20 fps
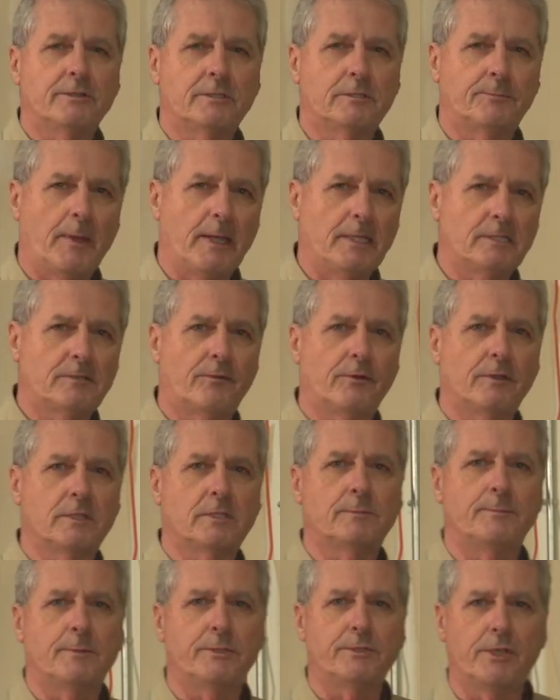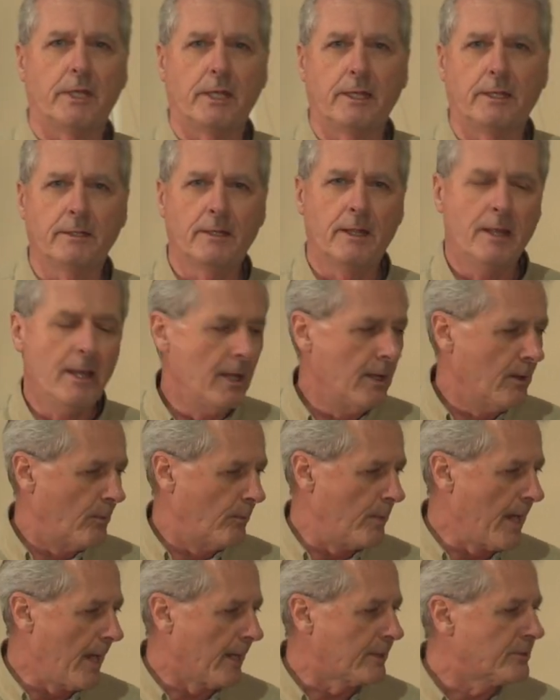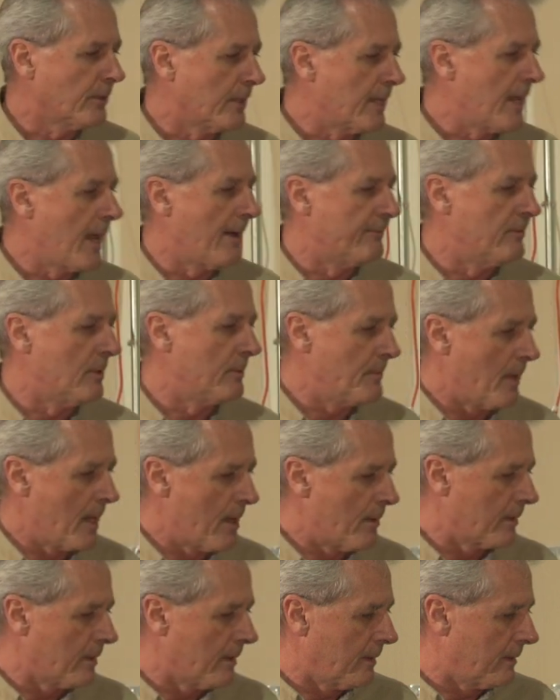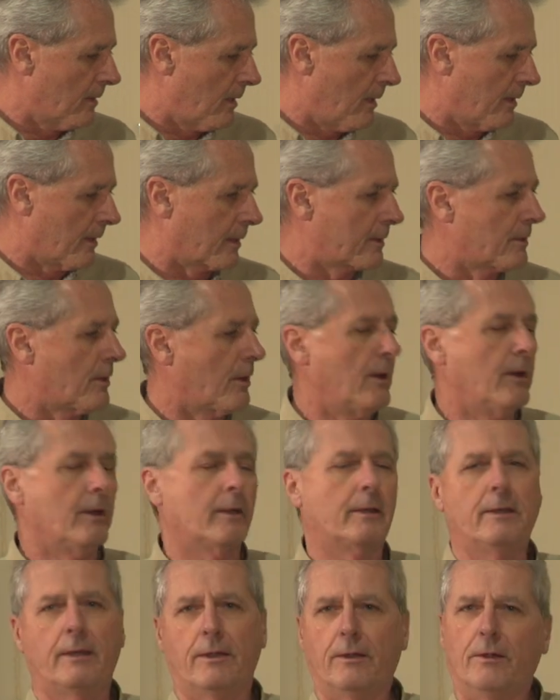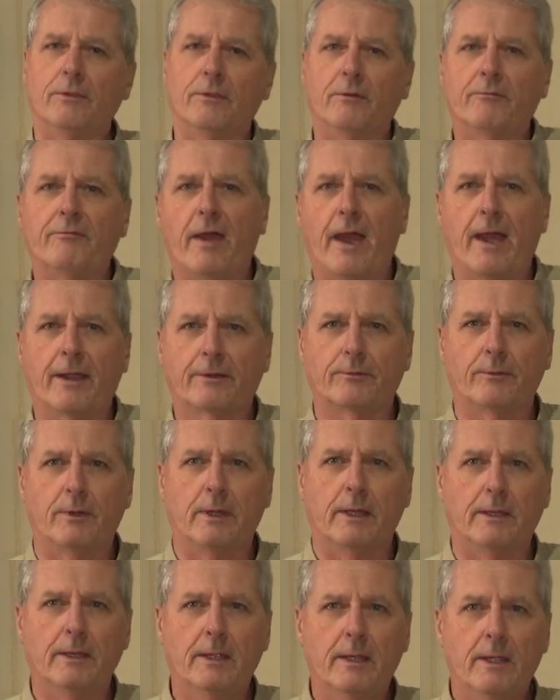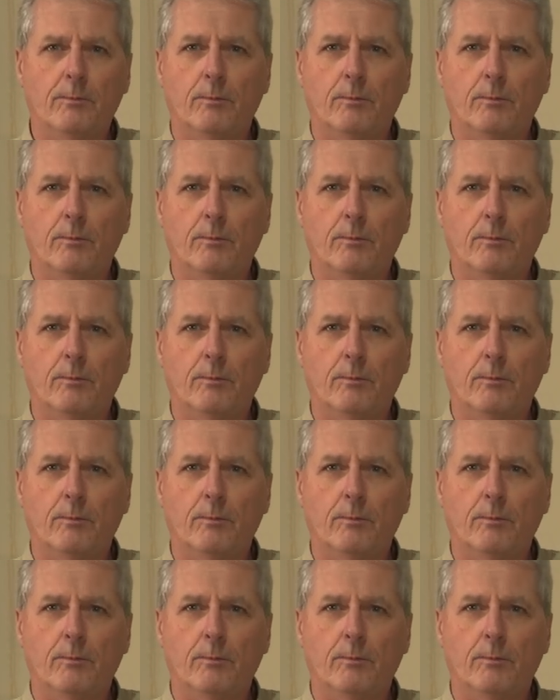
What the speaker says: space for this machine, we actually have it mounted on a cart here in the factory